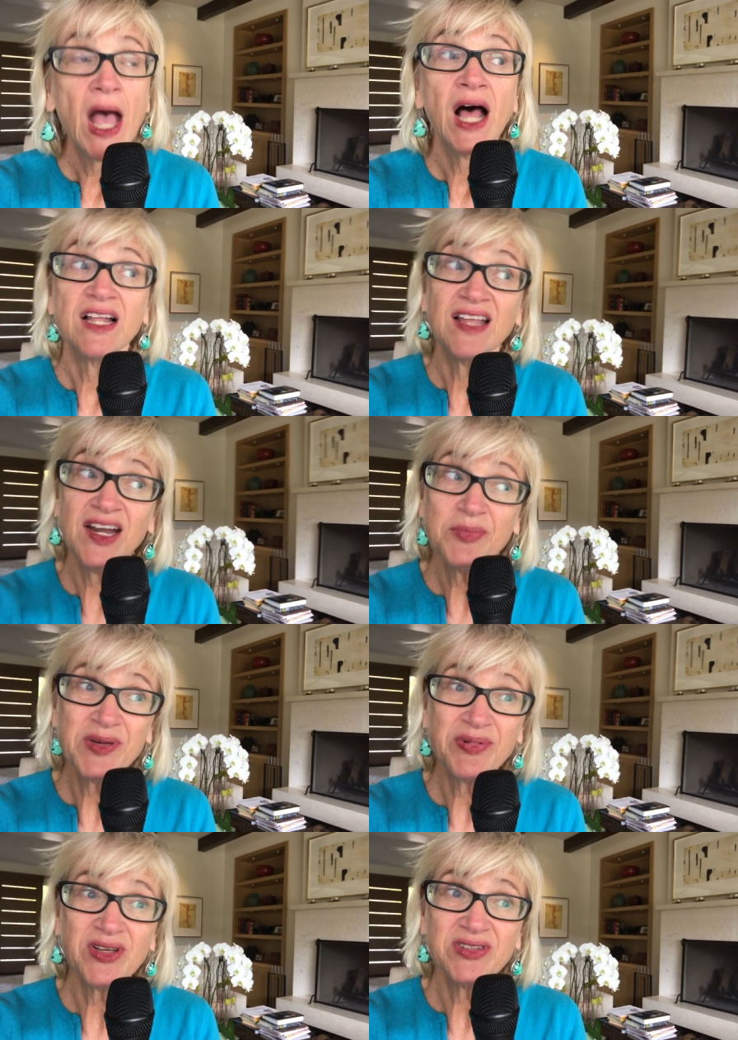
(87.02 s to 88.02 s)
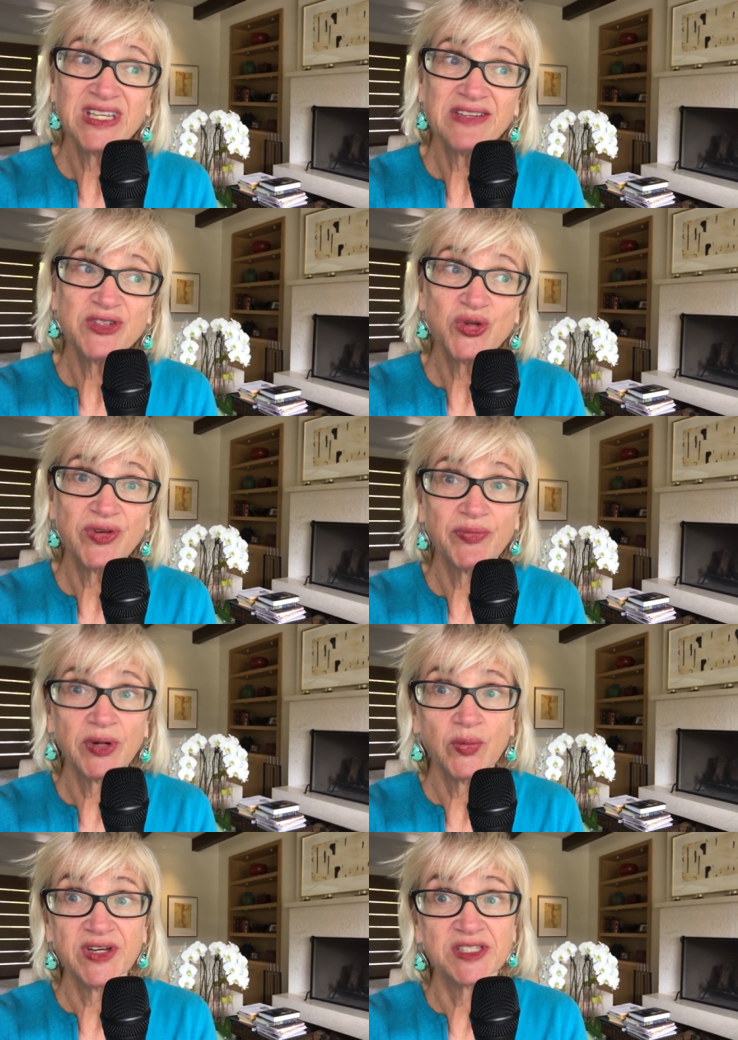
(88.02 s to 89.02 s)
A lot of people only have 2 and
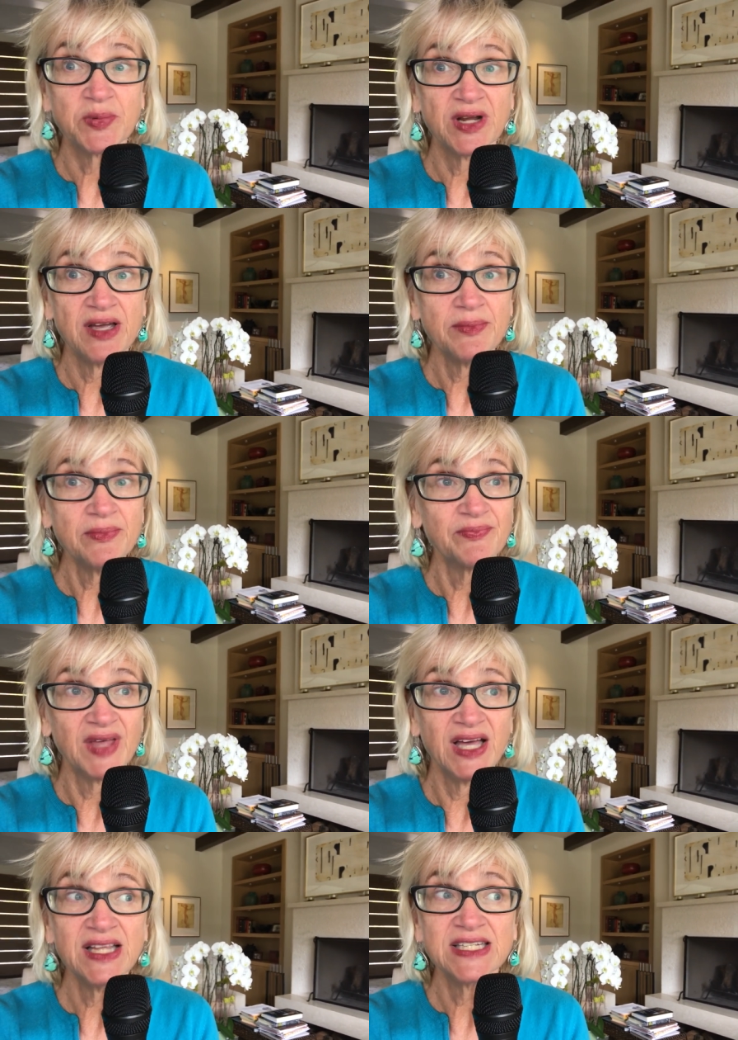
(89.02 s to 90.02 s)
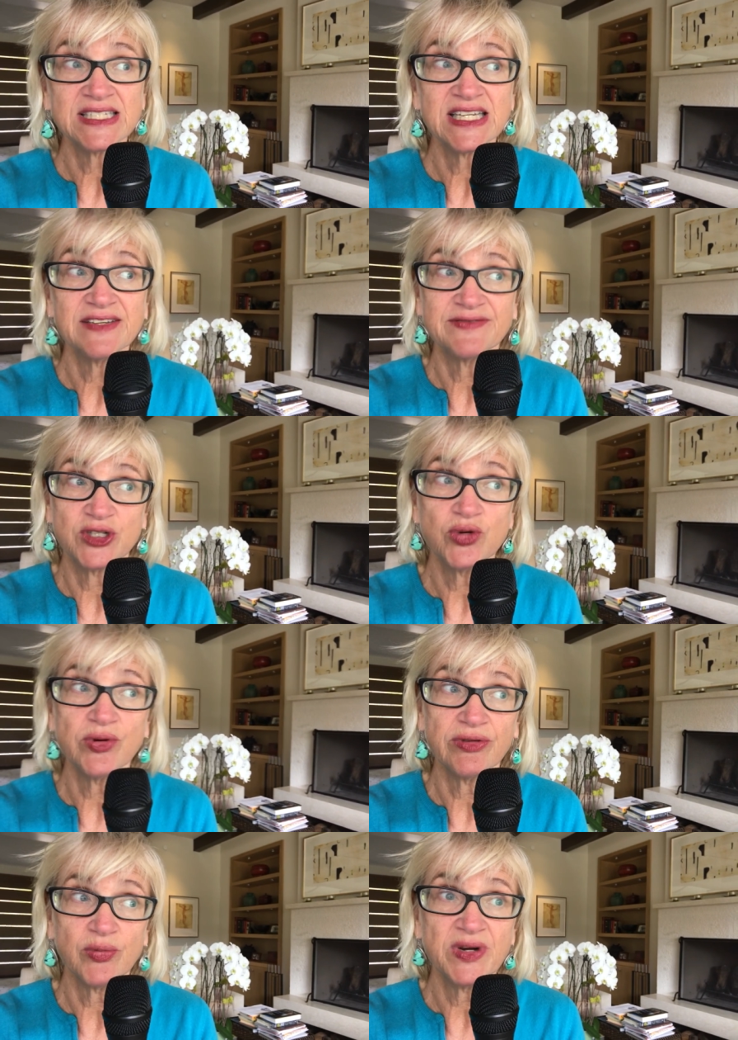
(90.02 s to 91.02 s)
3 weeks, but I like to have 2
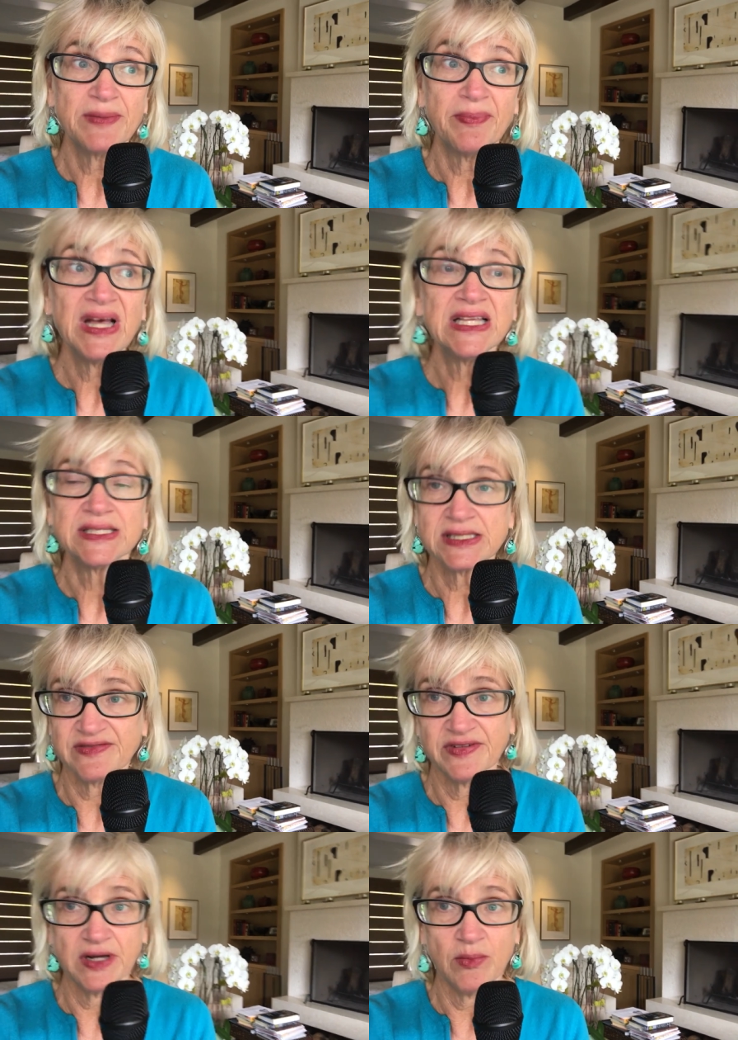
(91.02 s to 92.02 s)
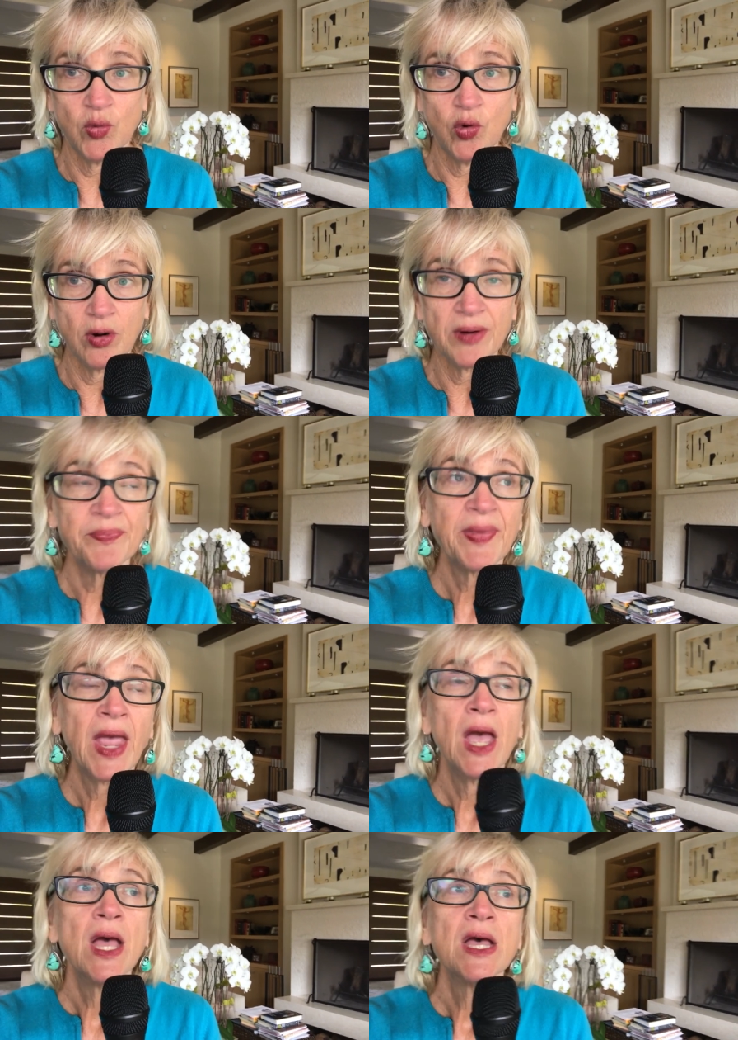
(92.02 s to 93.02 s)
or 3 months, if not more.
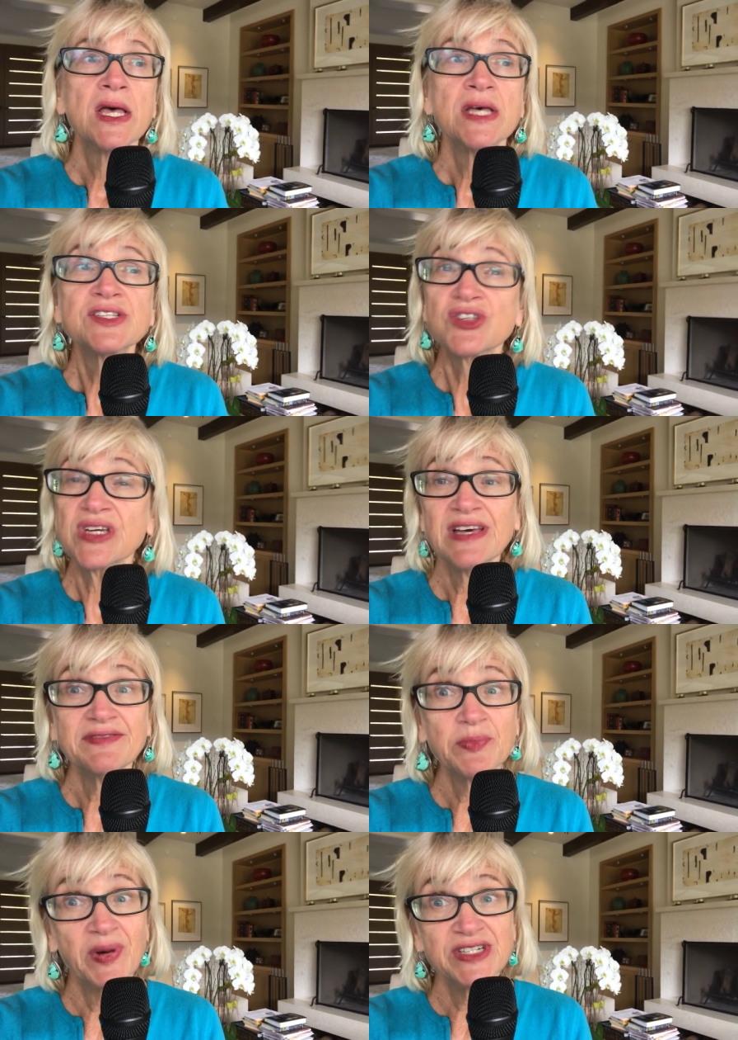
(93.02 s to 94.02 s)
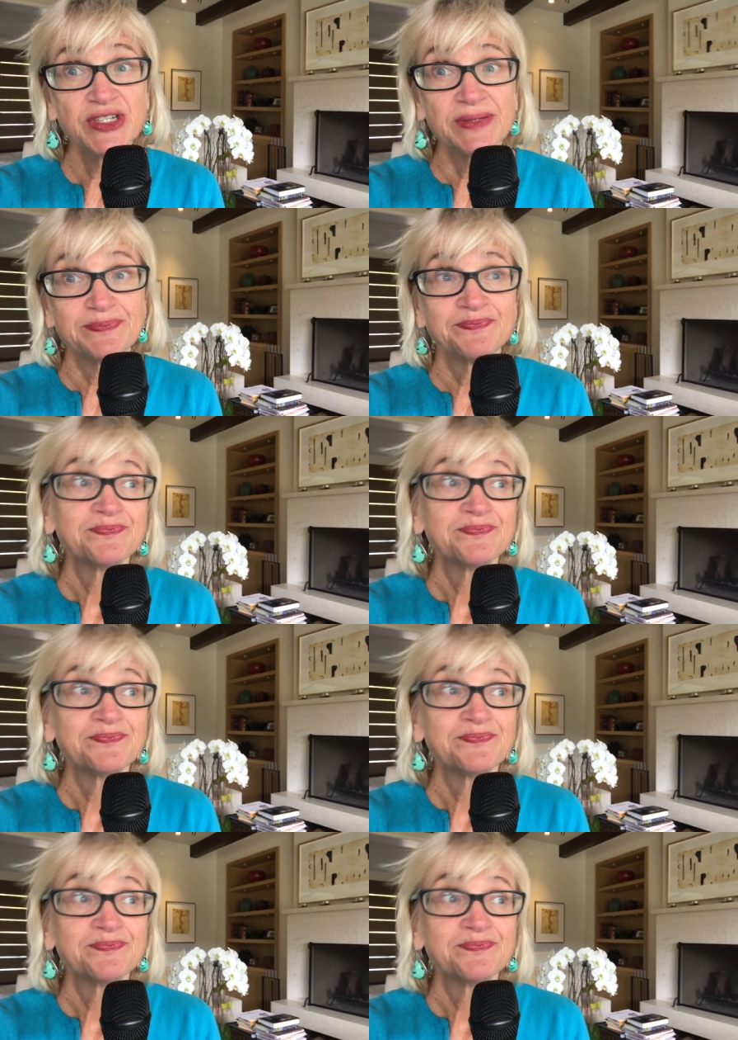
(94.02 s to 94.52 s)
So you have to budget.